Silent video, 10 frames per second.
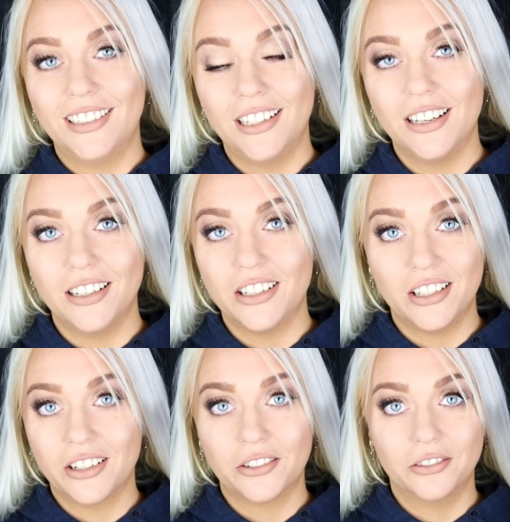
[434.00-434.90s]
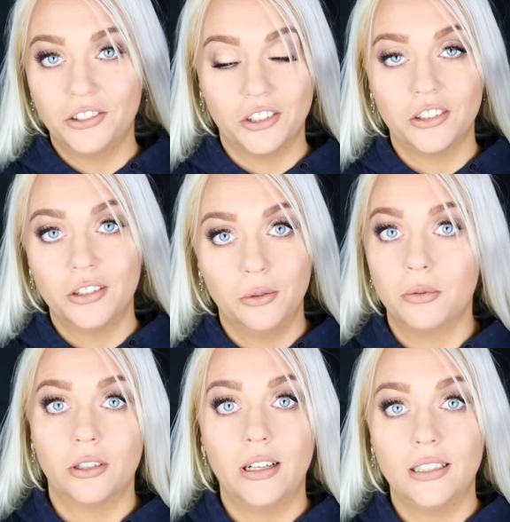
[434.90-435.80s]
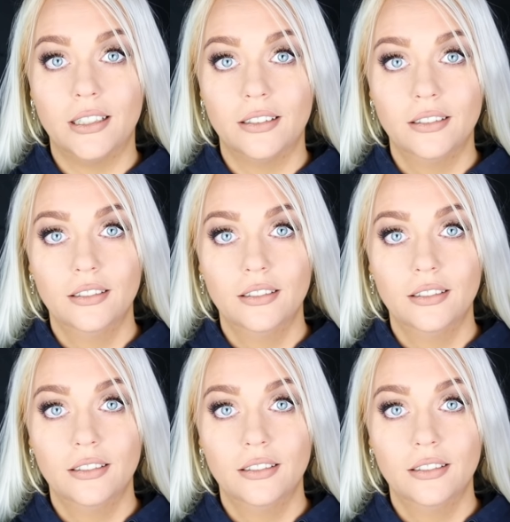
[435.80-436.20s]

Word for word: it is just super crazy.